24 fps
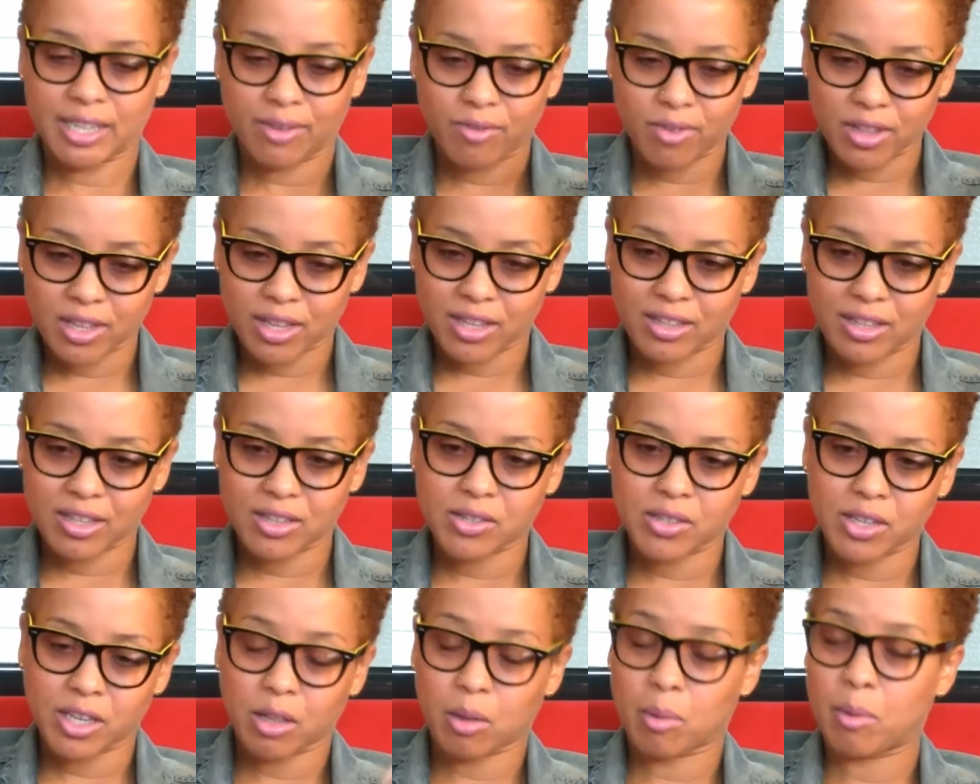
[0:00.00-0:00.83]
even at
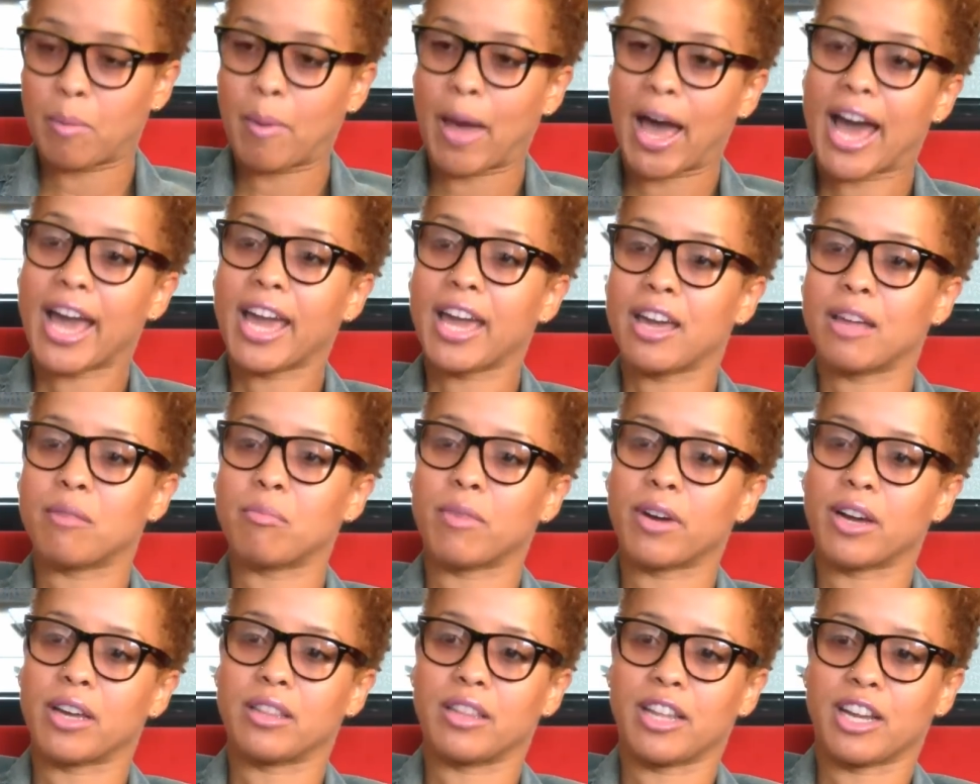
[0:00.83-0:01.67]
this length, I mean, I had
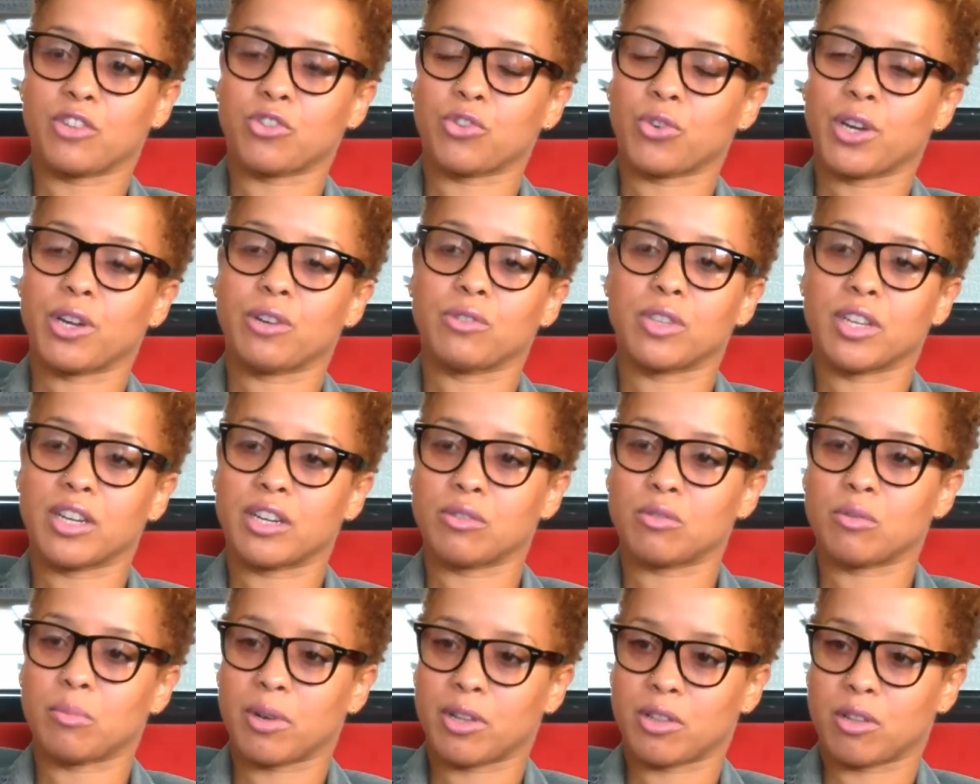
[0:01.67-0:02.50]
my natural hair
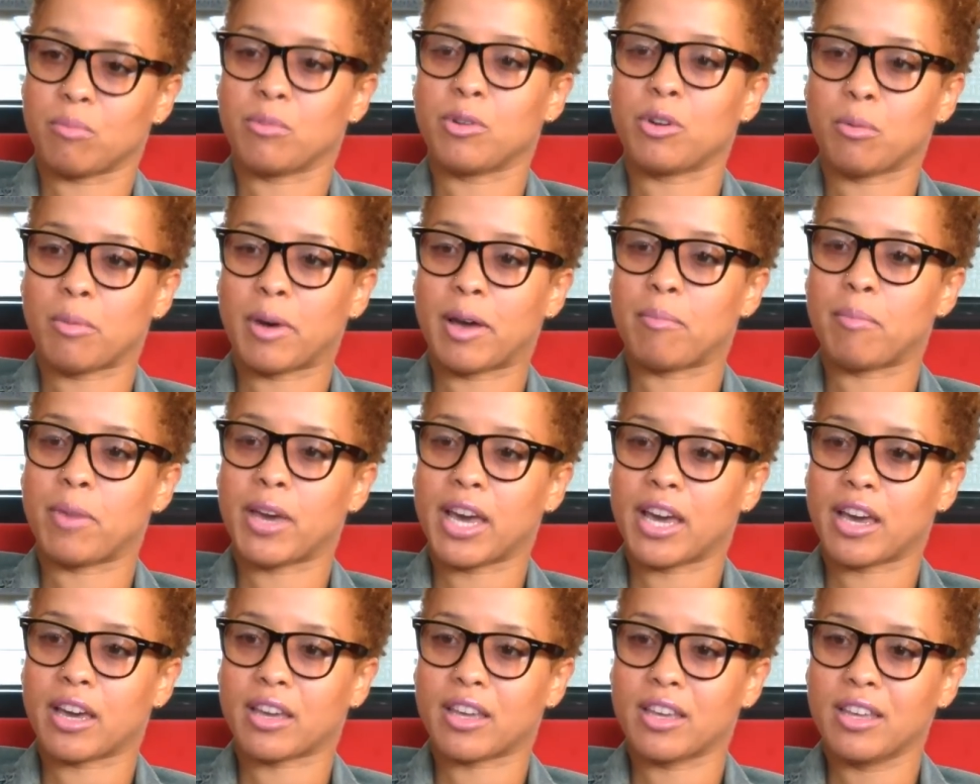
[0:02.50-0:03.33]
down to about the middle of my
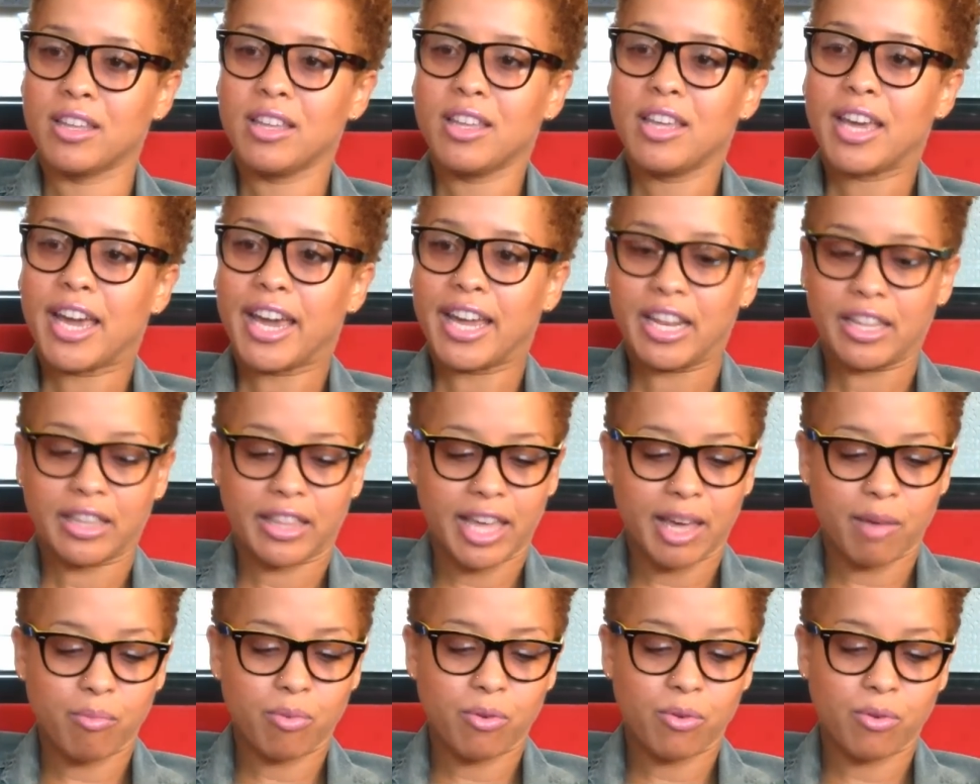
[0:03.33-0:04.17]
back. And at
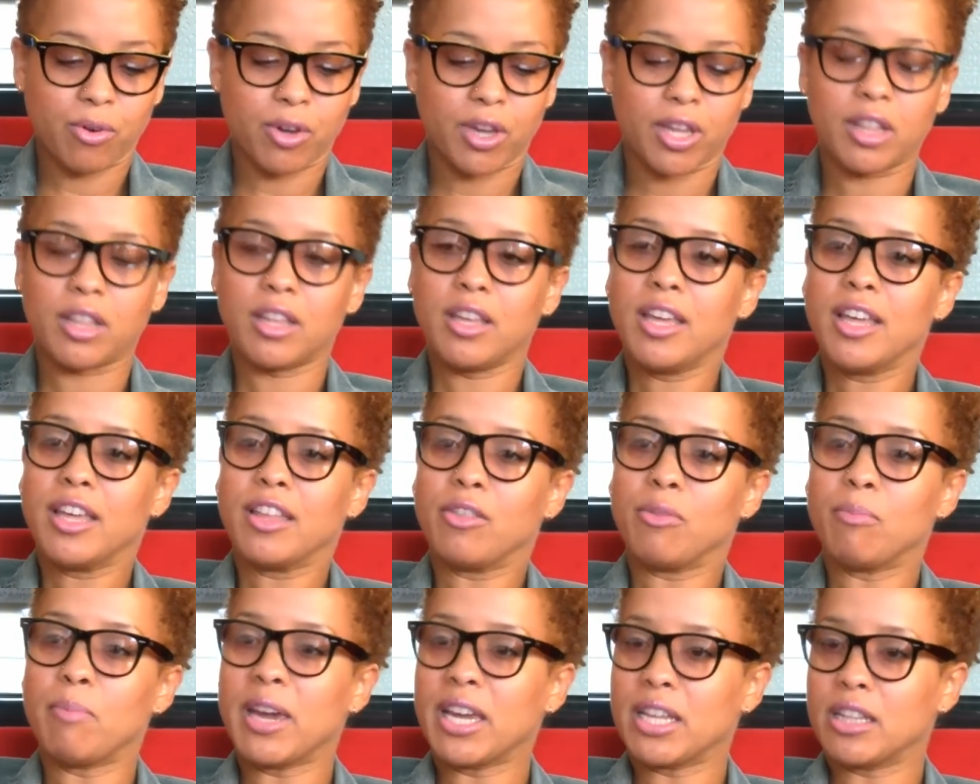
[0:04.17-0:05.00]
that
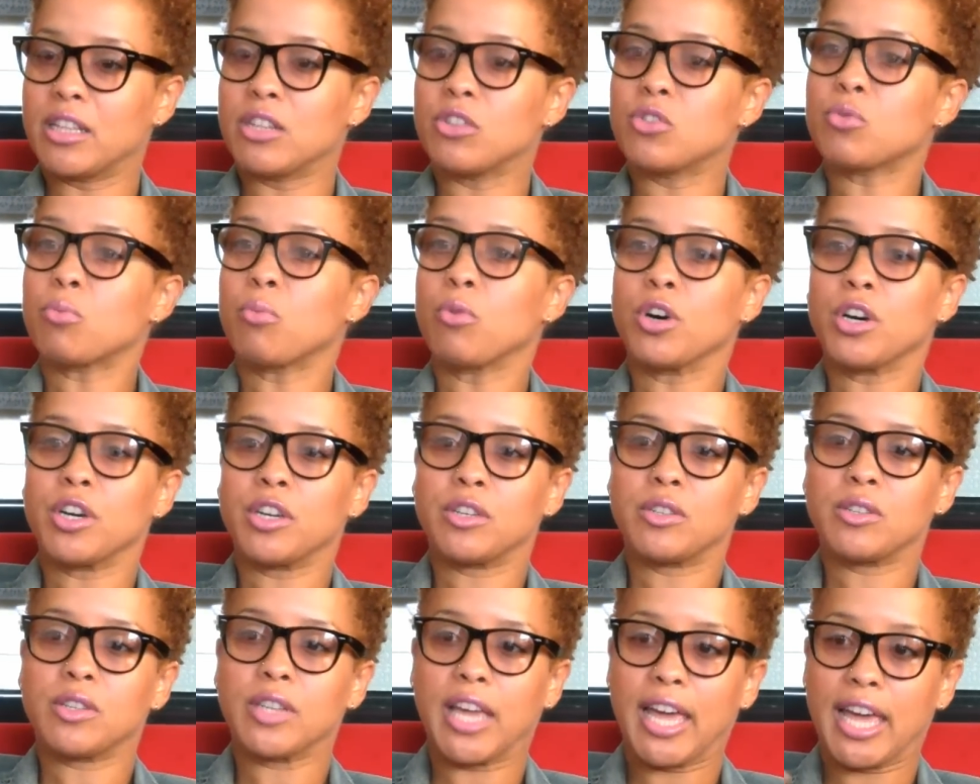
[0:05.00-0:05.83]
point, maintenance
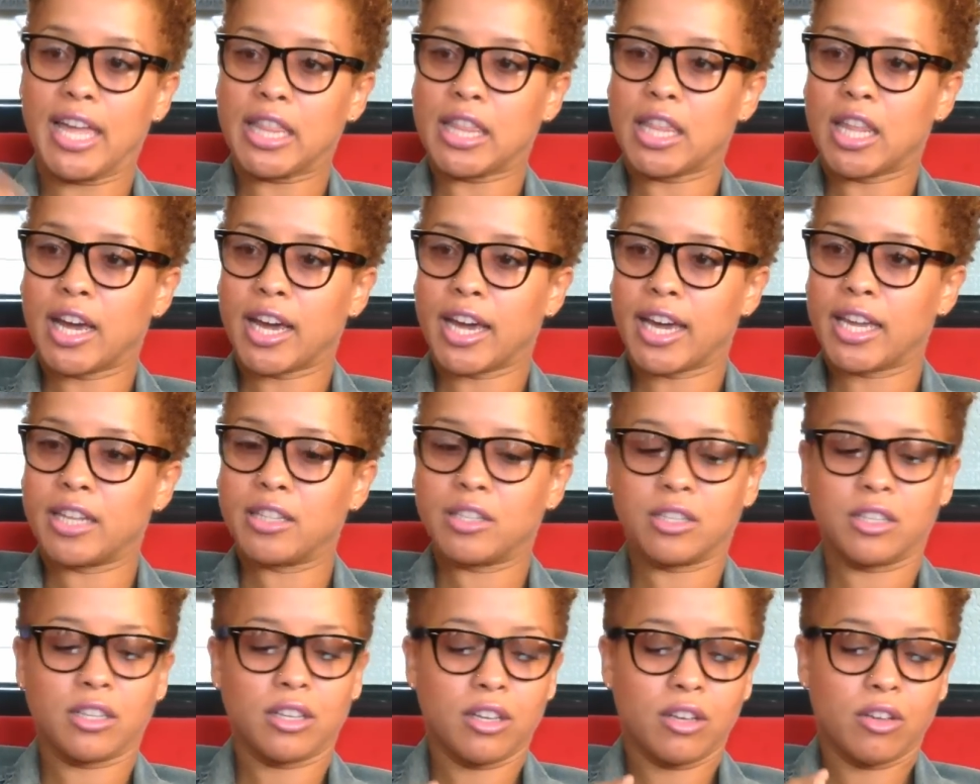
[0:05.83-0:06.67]
was at night,